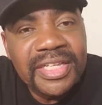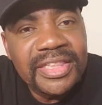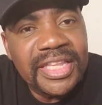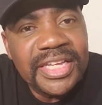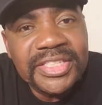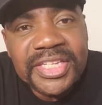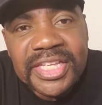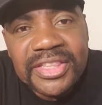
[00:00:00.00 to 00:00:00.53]

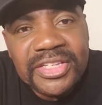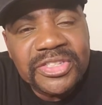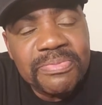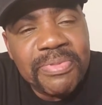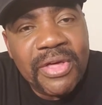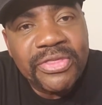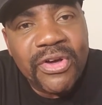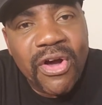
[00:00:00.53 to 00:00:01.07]
They said this
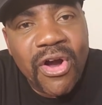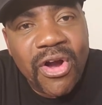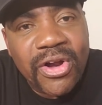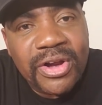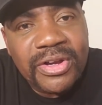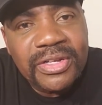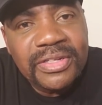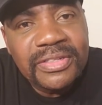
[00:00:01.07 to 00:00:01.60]
about the
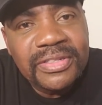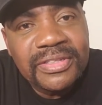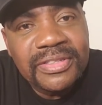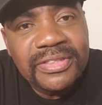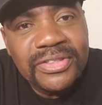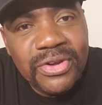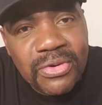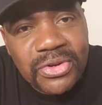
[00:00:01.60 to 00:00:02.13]
ark,
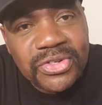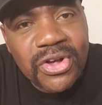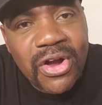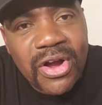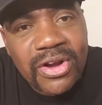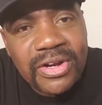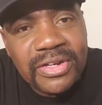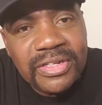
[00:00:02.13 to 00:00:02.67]
Noah's
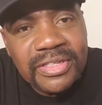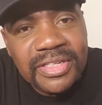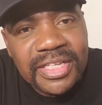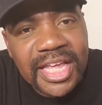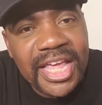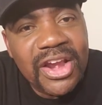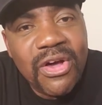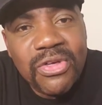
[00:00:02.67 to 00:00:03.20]
ark.
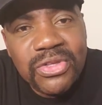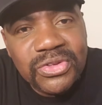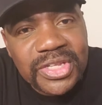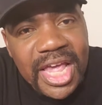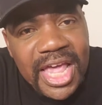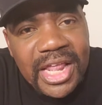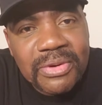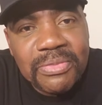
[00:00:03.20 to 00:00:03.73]
He had all those
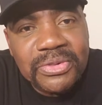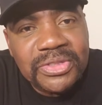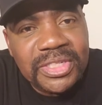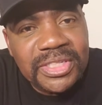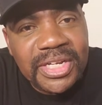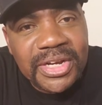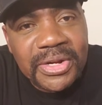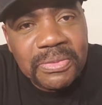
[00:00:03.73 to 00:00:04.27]
animals
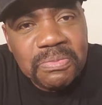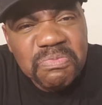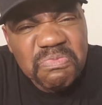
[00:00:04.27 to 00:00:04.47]
in there.